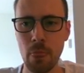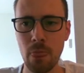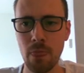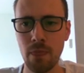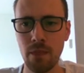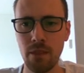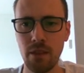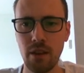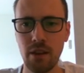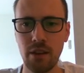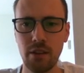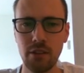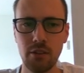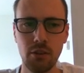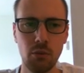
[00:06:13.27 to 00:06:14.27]
yeah, I
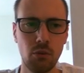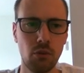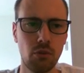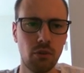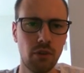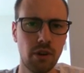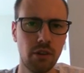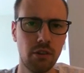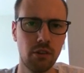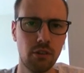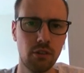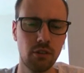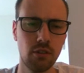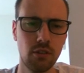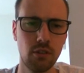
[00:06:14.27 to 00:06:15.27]
guess he will regret
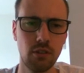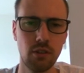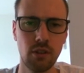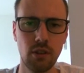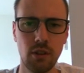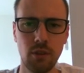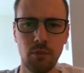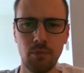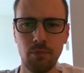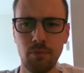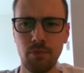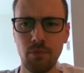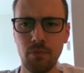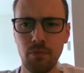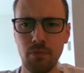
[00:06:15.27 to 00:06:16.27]
this
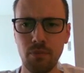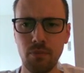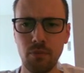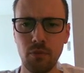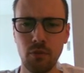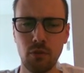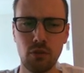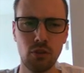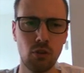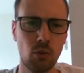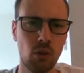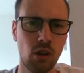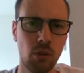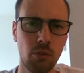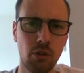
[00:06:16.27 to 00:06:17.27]
for a
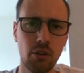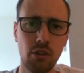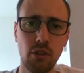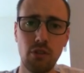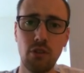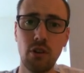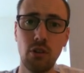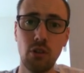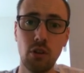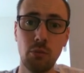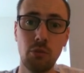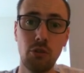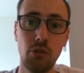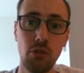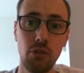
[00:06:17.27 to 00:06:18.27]
while, because he had a very good
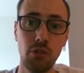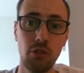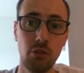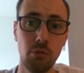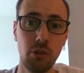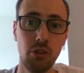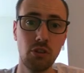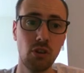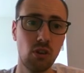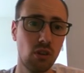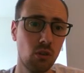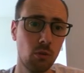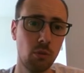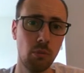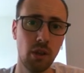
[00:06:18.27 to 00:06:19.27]
opportunity to beat
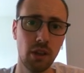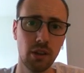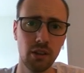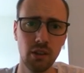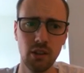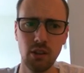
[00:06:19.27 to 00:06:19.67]
Sokolov with Black,